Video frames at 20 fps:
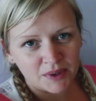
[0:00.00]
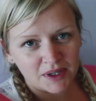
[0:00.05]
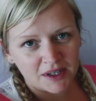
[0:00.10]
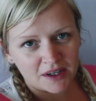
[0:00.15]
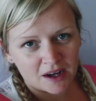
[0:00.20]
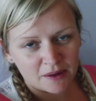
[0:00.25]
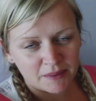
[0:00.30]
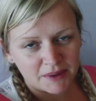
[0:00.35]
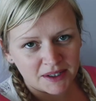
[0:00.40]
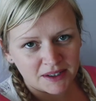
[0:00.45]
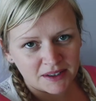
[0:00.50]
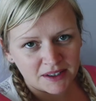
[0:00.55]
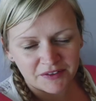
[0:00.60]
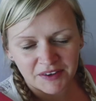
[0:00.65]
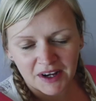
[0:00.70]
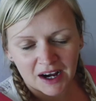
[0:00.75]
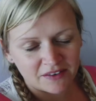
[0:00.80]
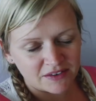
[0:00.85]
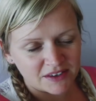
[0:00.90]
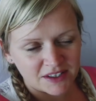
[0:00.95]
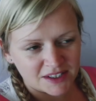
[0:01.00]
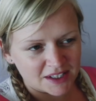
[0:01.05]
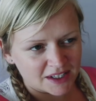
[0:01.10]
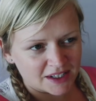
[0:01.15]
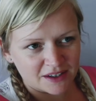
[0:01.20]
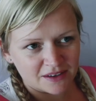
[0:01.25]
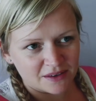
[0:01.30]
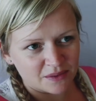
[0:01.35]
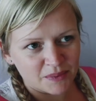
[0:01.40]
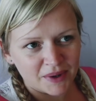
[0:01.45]
We're going, if you haven't
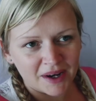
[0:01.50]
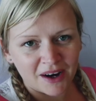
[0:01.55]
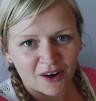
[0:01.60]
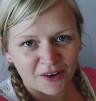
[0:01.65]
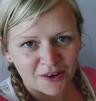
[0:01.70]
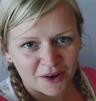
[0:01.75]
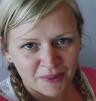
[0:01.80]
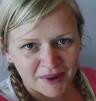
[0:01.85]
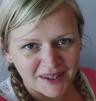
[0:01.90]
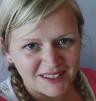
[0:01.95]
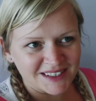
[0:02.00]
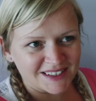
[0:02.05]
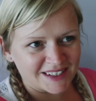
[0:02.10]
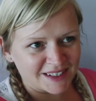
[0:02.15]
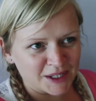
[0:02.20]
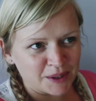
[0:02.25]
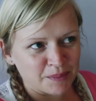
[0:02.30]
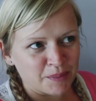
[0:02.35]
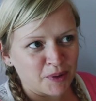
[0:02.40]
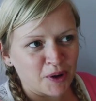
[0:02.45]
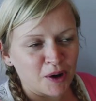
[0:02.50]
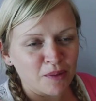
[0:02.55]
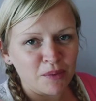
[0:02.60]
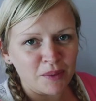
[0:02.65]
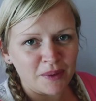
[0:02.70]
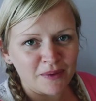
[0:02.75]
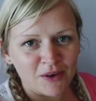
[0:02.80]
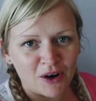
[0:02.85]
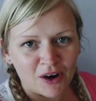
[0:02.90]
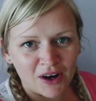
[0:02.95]
seen, we're on our way to Singapore,
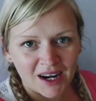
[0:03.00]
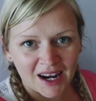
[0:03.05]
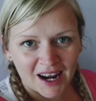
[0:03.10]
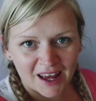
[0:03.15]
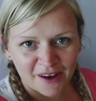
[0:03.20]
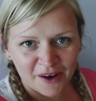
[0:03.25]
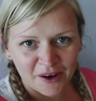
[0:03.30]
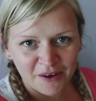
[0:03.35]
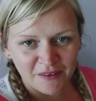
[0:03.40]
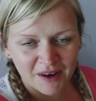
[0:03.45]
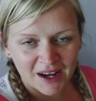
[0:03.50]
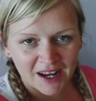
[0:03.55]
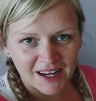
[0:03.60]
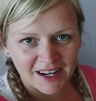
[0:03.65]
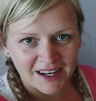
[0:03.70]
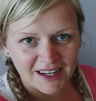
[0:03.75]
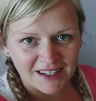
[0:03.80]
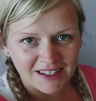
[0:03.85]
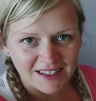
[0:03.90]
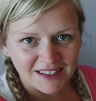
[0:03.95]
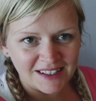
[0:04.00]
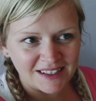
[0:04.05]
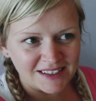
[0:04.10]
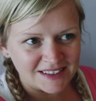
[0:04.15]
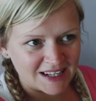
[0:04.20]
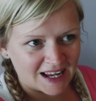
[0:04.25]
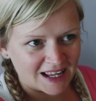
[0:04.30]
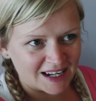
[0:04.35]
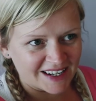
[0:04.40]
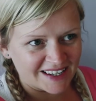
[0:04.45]
but we've got a layover in
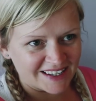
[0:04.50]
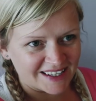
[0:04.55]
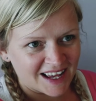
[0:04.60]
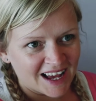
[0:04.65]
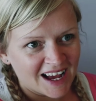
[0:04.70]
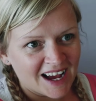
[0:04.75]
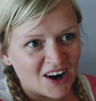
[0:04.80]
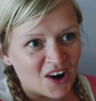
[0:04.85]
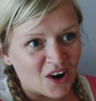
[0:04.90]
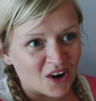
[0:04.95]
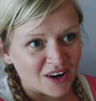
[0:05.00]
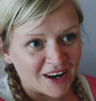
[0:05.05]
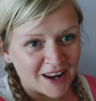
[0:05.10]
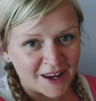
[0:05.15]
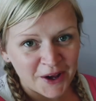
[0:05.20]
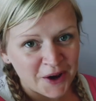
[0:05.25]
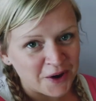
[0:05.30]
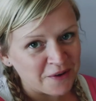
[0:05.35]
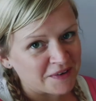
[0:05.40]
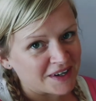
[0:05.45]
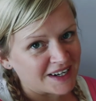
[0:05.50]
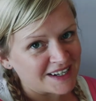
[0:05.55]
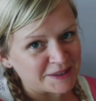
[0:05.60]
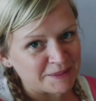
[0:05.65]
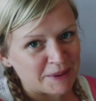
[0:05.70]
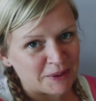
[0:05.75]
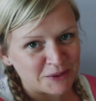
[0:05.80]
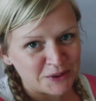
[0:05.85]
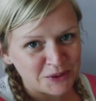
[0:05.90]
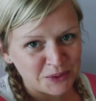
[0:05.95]
Delhi. Our layover is
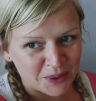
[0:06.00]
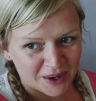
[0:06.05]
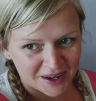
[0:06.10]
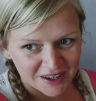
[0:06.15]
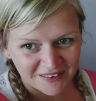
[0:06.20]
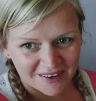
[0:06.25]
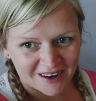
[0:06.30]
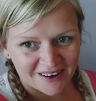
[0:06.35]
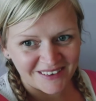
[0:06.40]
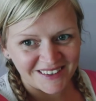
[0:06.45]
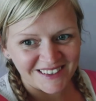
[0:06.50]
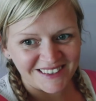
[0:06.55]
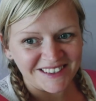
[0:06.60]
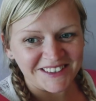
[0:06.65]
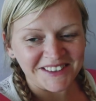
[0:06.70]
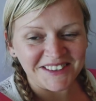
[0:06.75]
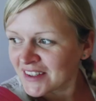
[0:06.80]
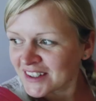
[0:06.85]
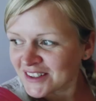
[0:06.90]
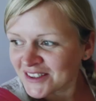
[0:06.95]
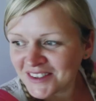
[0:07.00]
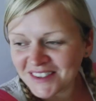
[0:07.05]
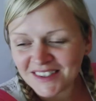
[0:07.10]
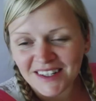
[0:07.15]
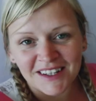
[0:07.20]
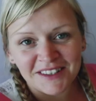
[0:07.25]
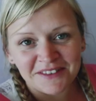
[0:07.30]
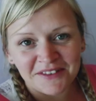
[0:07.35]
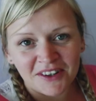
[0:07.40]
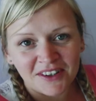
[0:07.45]
about twelve hours. But
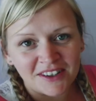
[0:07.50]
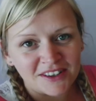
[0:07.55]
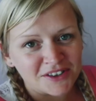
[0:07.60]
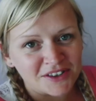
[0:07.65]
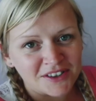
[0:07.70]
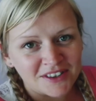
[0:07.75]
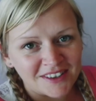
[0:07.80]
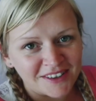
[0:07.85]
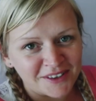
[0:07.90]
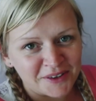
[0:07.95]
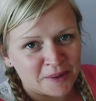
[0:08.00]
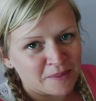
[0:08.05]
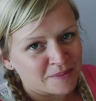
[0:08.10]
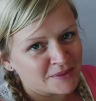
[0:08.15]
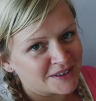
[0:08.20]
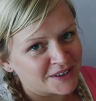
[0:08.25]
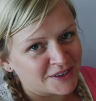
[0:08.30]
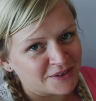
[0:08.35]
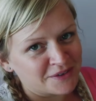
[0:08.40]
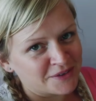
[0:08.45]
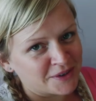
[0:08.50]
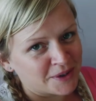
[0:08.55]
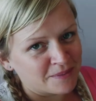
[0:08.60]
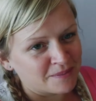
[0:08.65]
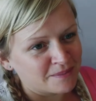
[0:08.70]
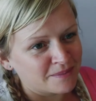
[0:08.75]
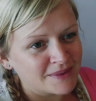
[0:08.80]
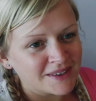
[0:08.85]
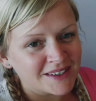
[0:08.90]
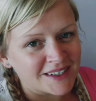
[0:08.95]
today's vlog is just going to come to you
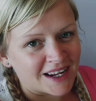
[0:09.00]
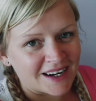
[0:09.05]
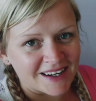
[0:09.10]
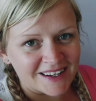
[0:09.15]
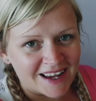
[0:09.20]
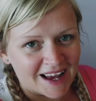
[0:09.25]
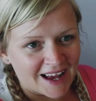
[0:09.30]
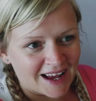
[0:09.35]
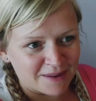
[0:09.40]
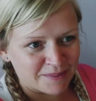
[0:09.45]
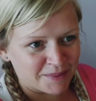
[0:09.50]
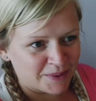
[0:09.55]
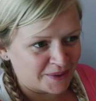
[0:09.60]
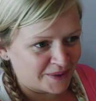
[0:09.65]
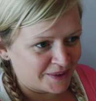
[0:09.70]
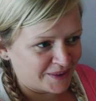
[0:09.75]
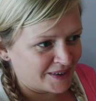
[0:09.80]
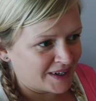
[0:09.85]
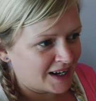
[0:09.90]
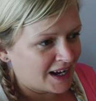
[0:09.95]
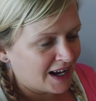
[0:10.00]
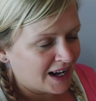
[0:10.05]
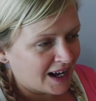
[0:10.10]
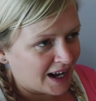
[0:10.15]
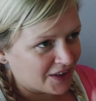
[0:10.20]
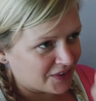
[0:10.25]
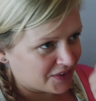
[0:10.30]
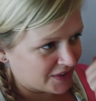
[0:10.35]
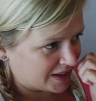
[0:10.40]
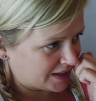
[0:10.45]
from Delhi Airport.
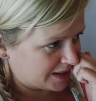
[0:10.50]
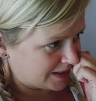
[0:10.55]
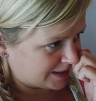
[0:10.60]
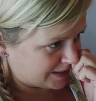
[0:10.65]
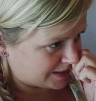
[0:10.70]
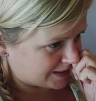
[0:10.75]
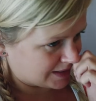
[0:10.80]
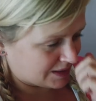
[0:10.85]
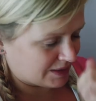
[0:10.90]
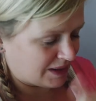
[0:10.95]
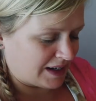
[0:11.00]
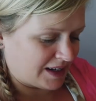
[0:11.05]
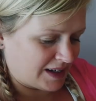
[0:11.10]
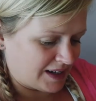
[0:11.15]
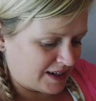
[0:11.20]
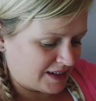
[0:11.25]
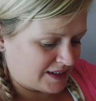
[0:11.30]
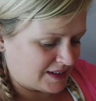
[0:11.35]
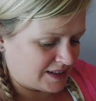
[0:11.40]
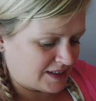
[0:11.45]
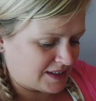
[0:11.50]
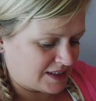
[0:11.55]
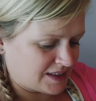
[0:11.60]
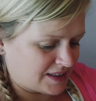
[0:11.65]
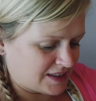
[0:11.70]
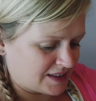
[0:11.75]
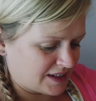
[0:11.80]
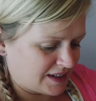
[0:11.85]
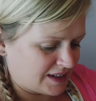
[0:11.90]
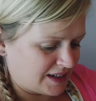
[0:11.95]
I think, like,
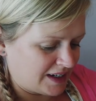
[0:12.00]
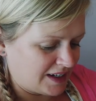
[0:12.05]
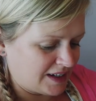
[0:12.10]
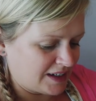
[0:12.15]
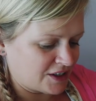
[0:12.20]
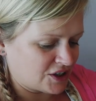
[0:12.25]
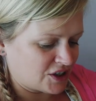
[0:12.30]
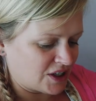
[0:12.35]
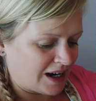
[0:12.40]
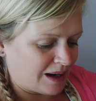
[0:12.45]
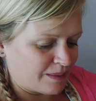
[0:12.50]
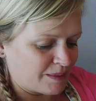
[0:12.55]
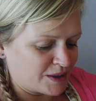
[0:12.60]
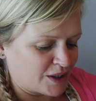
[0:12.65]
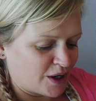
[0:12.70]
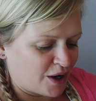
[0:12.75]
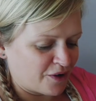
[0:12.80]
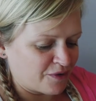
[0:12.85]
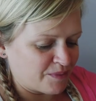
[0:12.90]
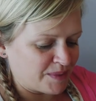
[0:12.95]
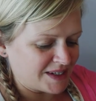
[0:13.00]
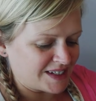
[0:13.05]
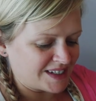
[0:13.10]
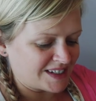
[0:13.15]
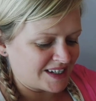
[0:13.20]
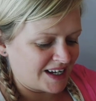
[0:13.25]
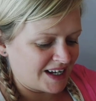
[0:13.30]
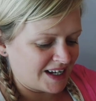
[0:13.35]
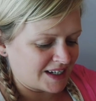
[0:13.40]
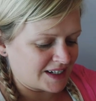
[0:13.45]
it's English time, it's half past
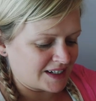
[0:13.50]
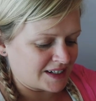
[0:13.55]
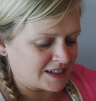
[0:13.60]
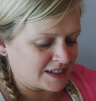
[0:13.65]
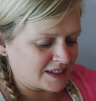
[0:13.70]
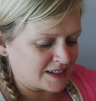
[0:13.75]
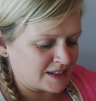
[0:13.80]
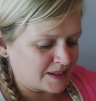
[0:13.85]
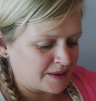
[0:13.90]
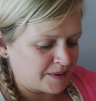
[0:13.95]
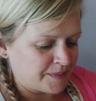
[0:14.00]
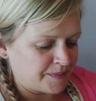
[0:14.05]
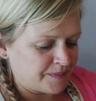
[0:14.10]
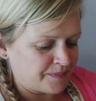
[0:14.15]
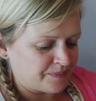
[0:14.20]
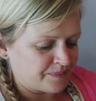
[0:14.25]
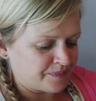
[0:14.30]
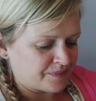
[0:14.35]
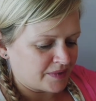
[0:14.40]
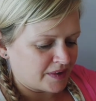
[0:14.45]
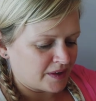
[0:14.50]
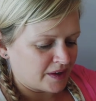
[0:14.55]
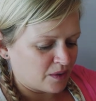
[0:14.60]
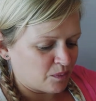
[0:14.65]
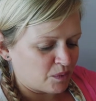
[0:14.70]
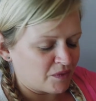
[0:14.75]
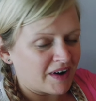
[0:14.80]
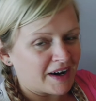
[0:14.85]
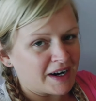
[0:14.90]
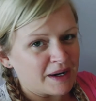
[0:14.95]
six.
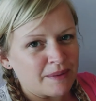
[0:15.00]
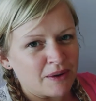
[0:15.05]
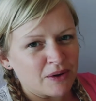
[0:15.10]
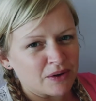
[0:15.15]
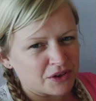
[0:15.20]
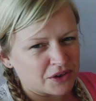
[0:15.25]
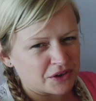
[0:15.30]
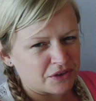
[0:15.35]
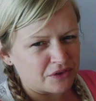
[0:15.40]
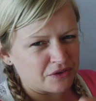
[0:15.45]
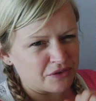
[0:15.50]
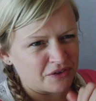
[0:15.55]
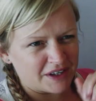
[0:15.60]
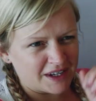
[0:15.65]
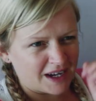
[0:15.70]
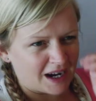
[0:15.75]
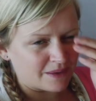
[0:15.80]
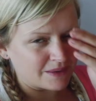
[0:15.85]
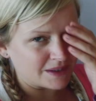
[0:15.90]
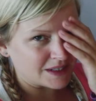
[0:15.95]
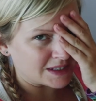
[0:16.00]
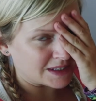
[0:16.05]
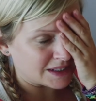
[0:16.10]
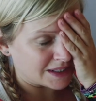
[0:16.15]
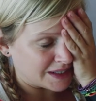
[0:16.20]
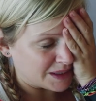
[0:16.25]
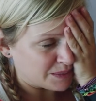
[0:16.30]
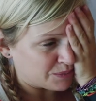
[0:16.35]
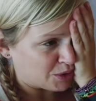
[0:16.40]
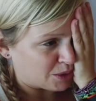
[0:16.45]
I've had about three hours
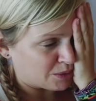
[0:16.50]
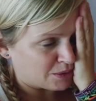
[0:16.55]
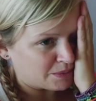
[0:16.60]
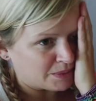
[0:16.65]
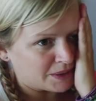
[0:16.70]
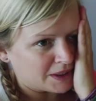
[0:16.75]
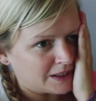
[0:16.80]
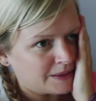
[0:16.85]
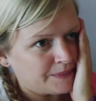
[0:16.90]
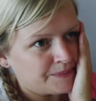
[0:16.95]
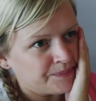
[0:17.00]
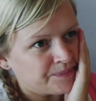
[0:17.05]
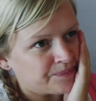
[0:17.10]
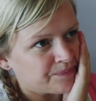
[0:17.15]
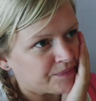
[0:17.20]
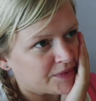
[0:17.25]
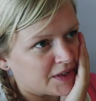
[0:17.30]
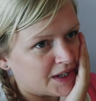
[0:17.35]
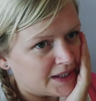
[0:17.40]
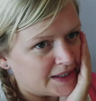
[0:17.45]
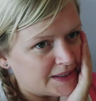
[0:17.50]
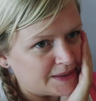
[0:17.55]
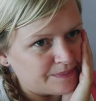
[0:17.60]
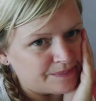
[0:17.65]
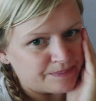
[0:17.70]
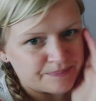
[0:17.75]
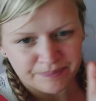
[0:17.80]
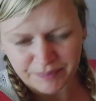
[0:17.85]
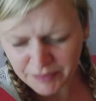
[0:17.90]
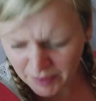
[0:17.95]
sleep, probably.
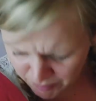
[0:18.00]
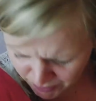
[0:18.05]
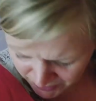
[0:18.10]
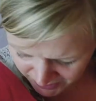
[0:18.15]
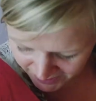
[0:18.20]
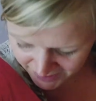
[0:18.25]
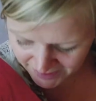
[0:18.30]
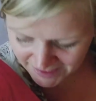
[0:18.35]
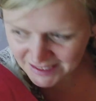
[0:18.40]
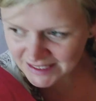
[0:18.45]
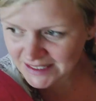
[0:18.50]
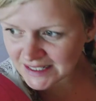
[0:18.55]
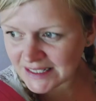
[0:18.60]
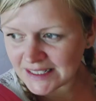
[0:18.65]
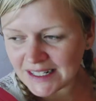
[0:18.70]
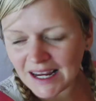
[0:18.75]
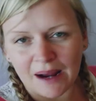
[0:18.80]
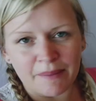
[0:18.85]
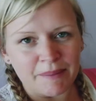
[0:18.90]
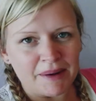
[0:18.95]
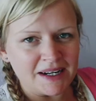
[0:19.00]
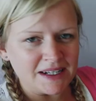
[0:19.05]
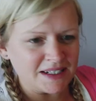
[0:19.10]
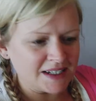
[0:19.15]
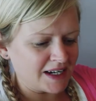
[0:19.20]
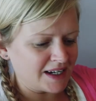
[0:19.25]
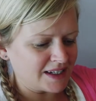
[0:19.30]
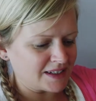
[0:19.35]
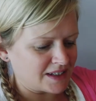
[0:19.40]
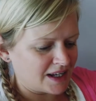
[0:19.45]
And so then Indian time,
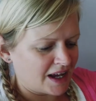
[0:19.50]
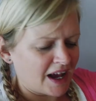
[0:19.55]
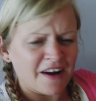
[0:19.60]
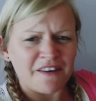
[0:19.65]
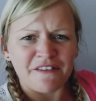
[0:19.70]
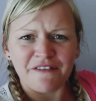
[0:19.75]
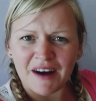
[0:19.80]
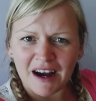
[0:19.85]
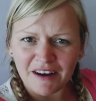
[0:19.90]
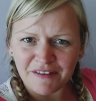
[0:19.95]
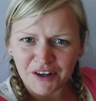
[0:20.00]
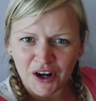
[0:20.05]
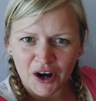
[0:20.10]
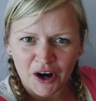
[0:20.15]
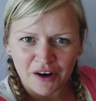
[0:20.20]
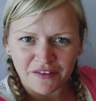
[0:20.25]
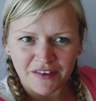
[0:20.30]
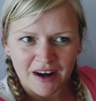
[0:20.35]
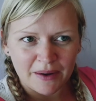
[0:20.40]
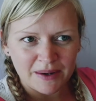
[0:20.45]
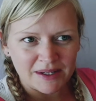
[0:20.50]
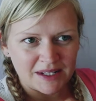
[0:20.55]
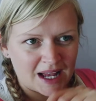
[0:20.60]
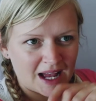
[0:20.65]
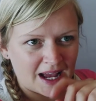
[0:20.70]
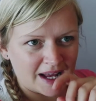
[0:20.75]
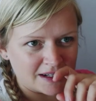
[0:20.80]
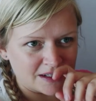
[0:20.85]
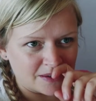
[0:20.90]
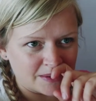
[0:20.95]
India is five and a half hours
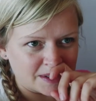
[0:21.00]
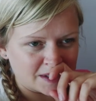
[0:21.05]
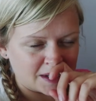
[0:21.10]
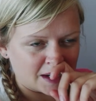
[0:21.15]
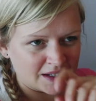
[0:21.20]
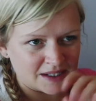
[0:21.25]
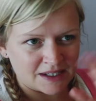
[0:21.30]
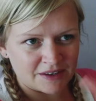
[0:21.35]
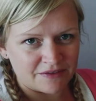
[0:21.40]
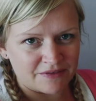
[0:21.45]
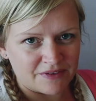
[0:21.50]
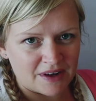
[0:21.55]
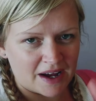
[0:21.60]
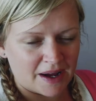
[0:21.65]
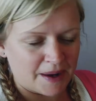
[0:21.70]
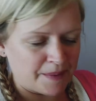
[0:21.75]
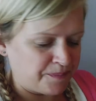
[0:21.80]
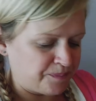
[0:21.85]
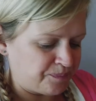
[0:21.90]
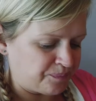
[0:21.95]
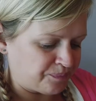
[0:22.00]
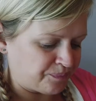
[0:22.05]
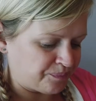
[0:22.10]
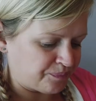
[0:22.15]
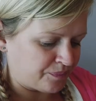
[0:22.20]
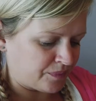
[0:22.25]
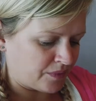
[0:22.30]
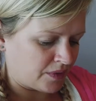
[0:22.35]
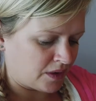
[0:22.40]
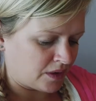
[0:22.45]
ahead, so it's like um,
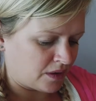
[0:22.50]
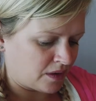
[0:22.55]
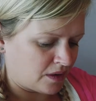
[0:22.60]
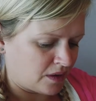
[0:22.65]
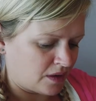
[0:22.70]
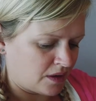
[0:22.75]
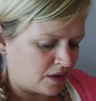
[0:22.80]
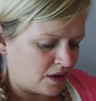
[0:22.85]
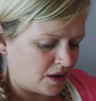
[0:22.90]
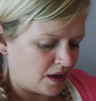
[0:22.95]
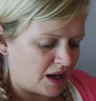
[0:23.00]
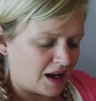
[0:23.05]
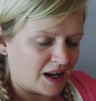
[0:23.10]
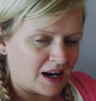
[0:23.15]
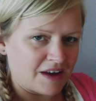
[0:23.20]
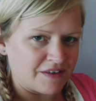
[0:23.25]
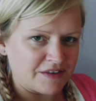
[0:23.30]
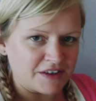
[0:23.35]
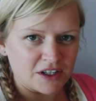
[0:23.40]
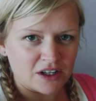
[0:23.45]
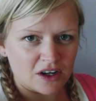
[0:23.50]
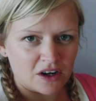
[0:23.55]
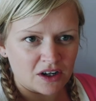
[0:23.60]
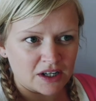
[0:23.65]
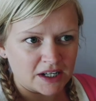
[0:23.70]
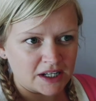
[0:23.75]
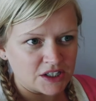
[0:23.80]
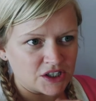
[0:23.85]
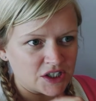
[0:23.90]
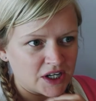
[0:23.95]
eleven
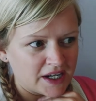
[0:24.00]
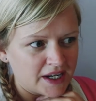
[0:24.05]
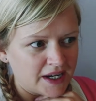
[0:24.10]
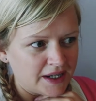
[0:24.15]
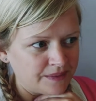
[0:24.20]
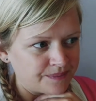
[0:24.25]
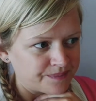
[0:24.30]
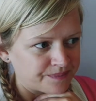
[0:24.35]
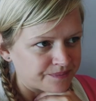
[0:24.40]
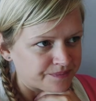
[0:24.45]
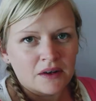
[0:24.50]
o'clock-ish here.